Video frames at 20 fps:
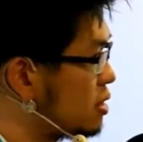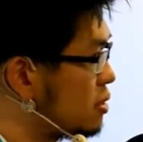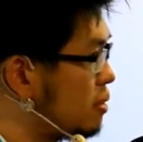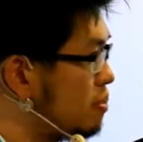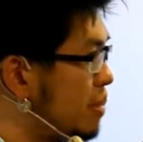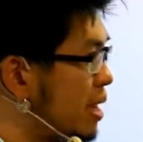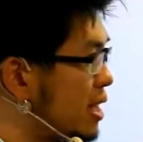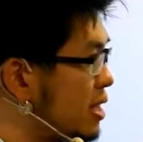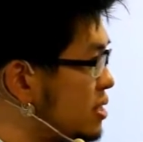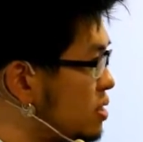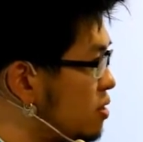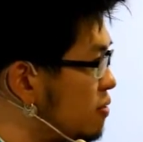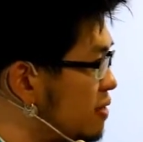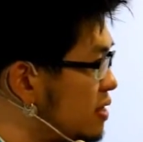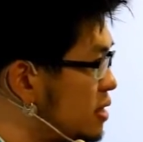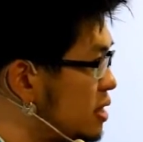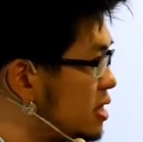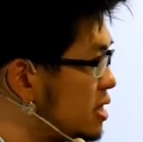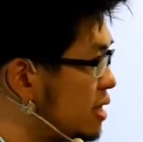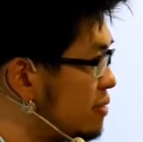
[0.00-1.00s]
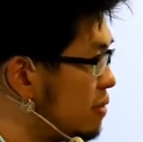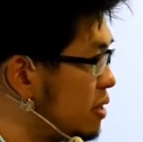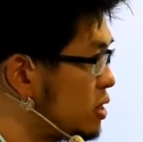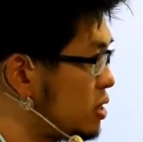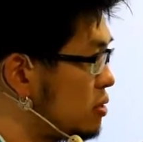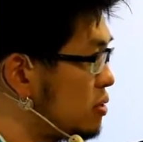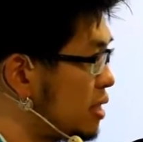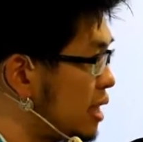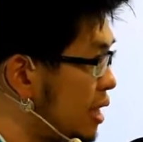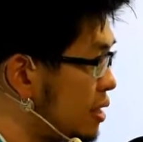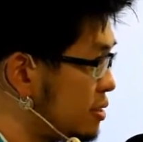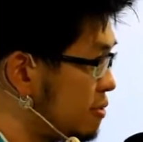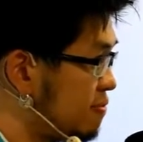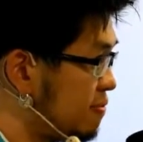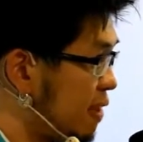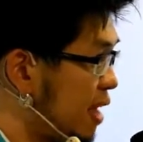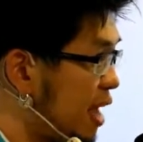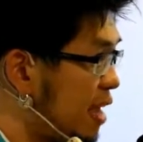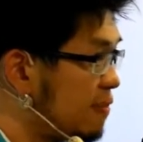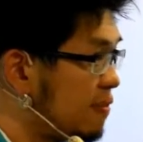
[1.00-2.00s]
There were many services, even in two thousand
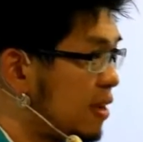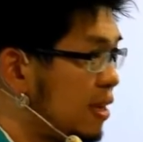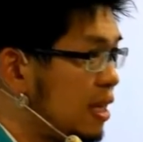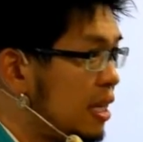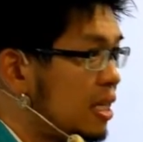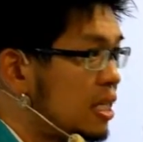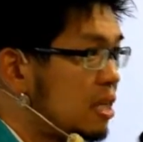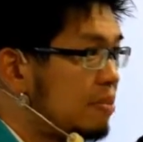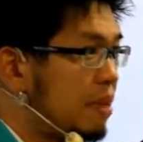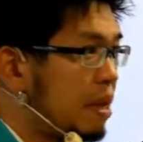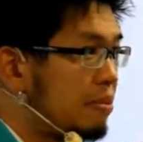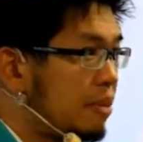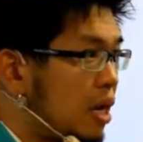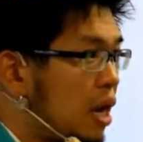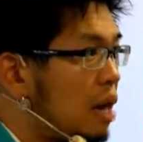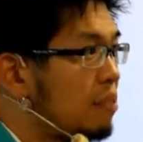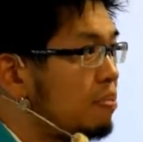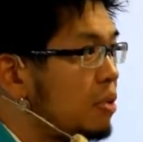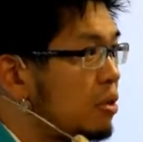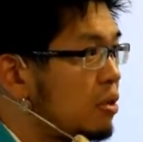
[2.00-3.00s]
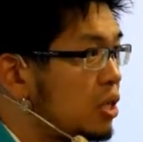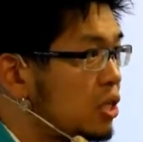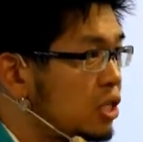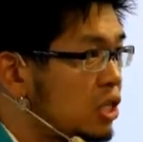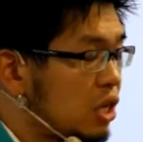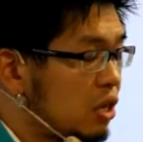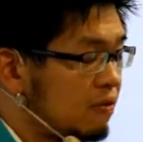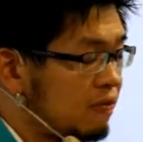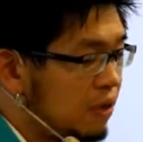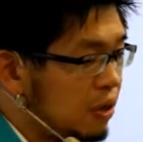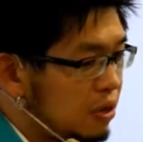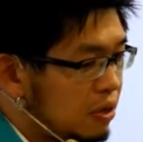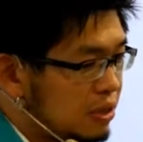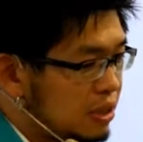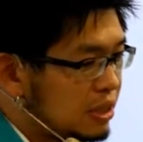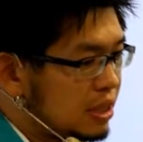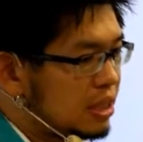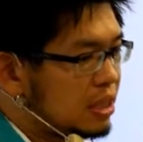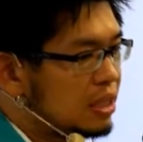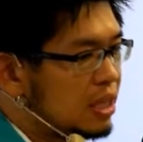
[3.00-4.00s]
five, to be able to upload and share
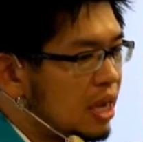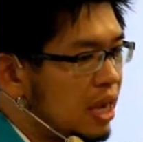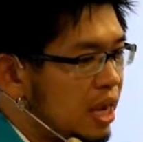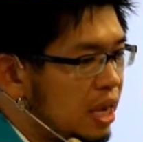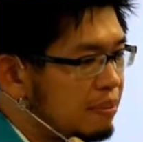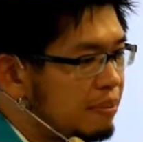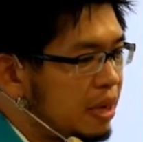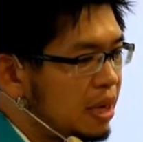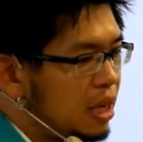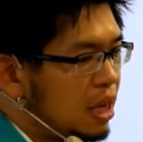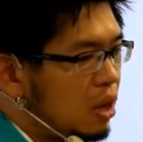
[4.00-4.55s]
photos at the time.